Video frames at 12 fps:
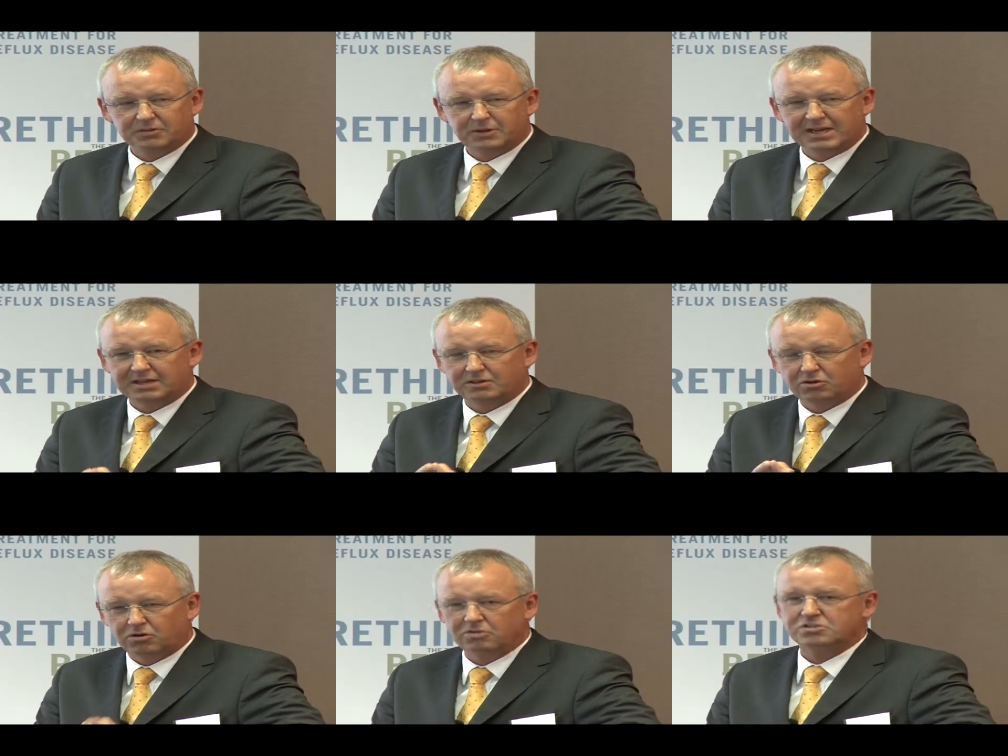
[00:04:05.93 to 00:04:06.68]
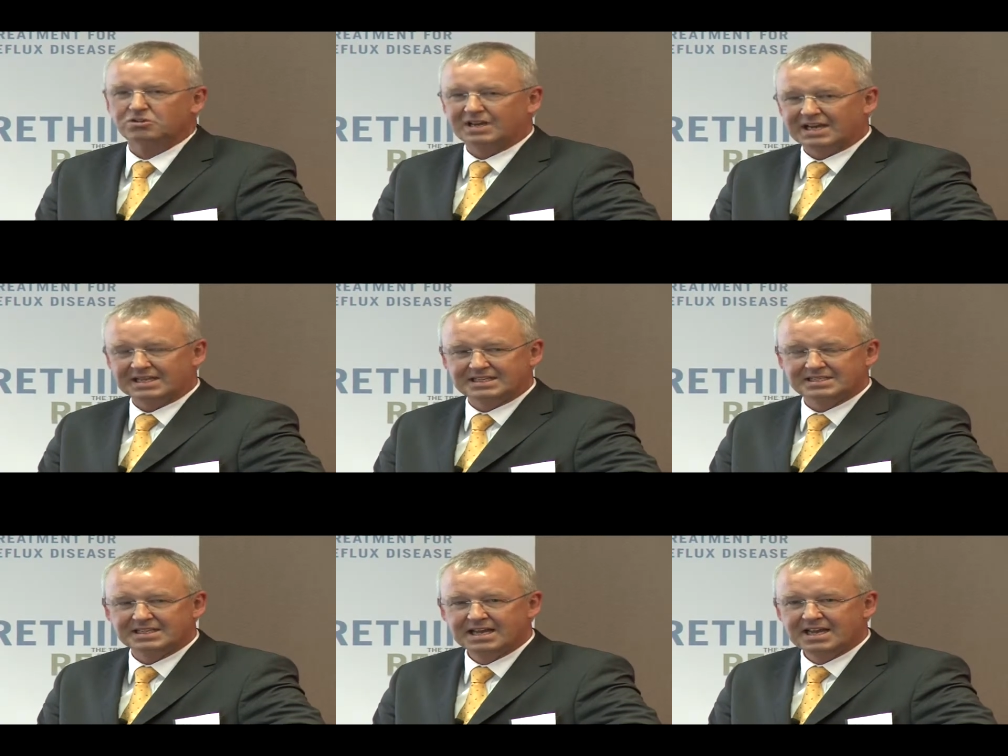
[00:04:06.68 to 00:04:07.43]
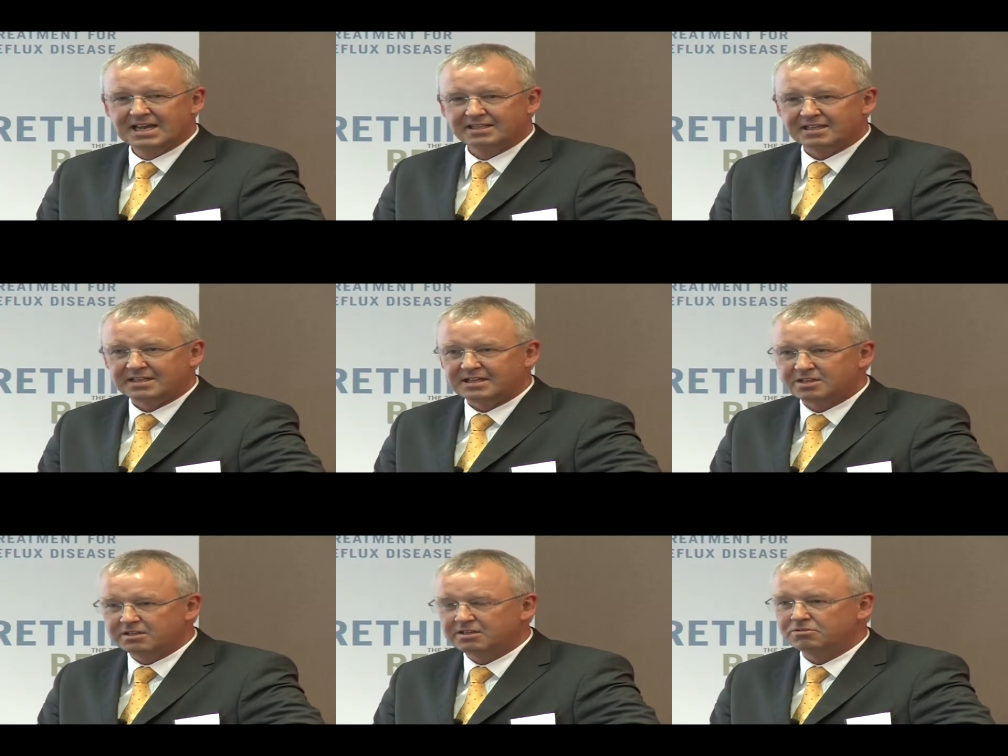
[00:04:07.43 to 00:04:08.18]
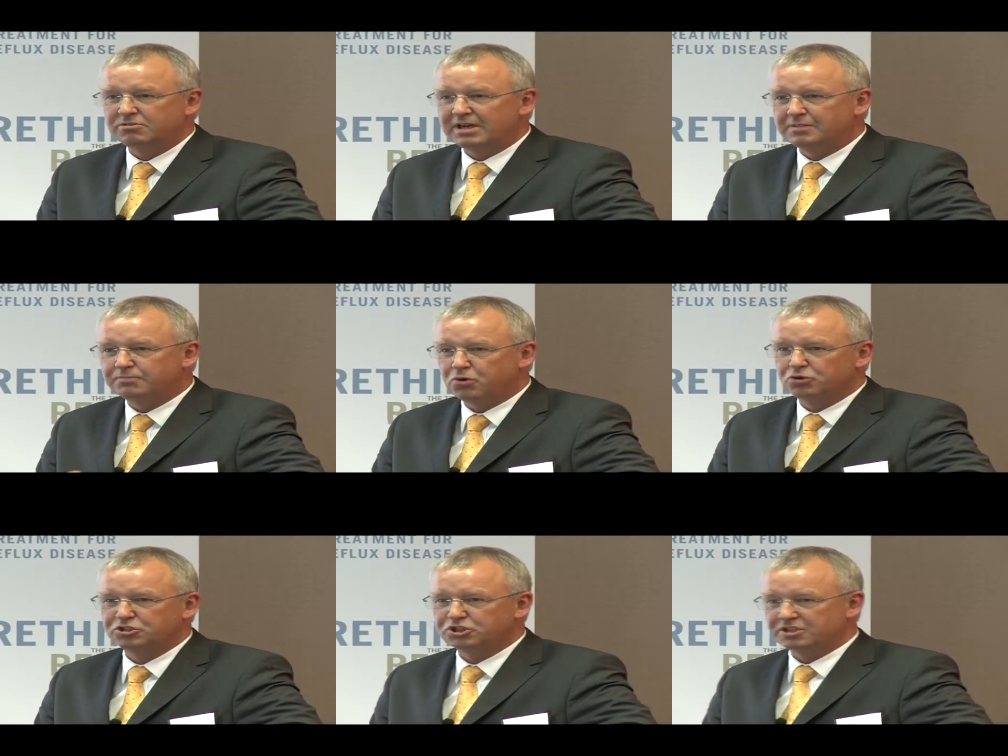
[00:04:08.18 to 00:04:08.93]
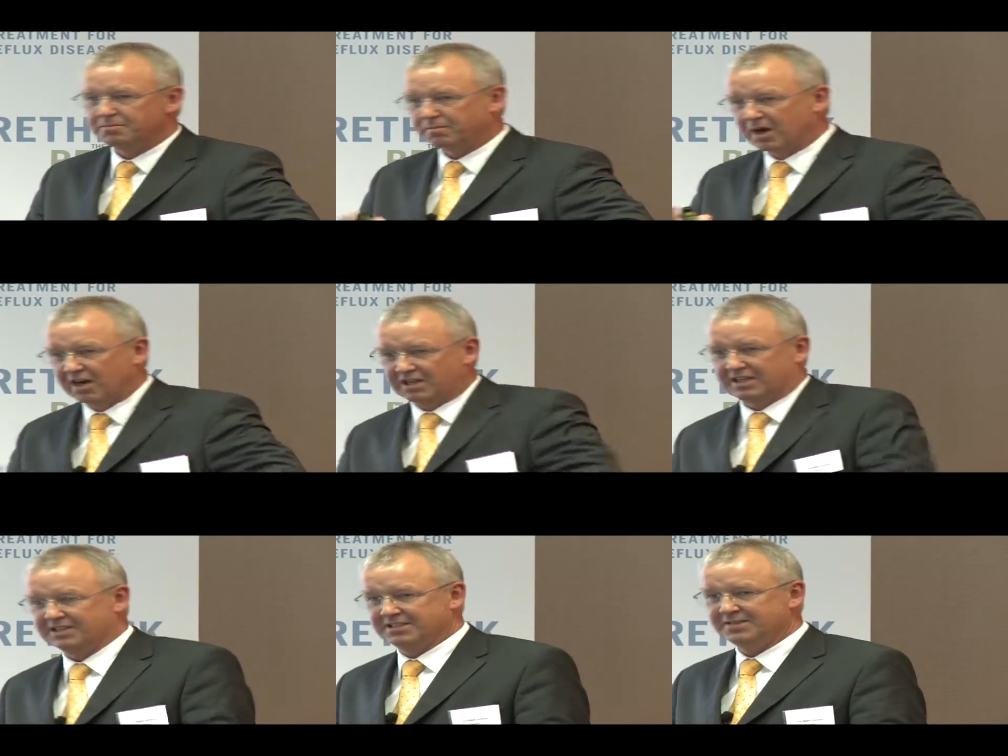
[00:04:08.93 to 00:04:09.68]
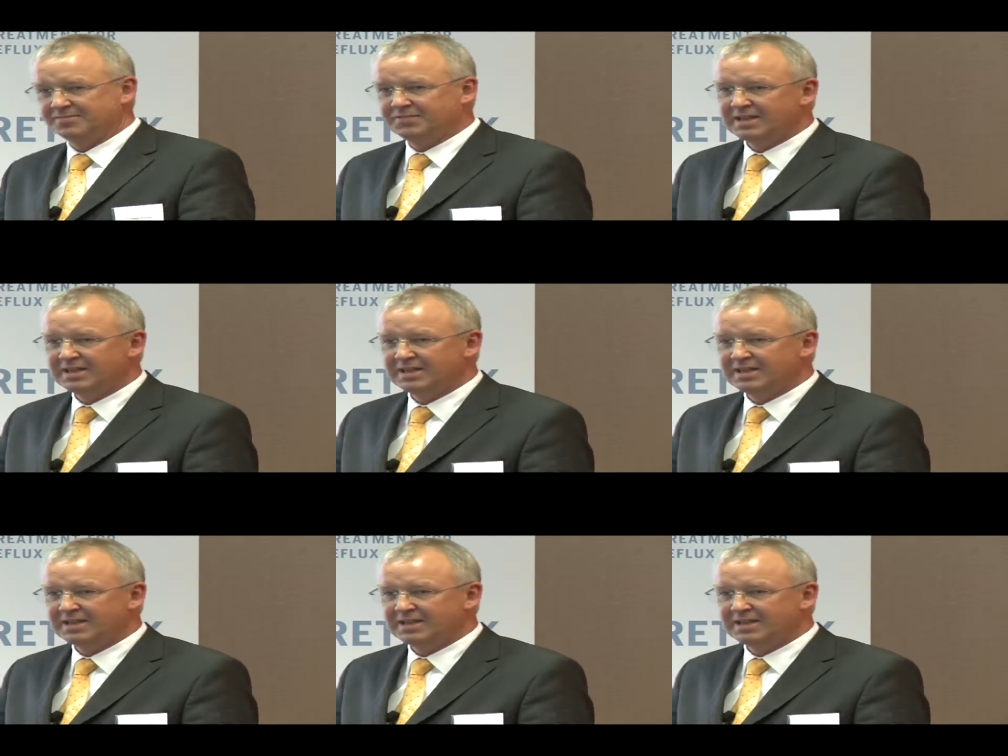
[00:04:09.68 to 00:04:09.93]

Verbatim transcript: But what I also liked is that they didn't really push the market.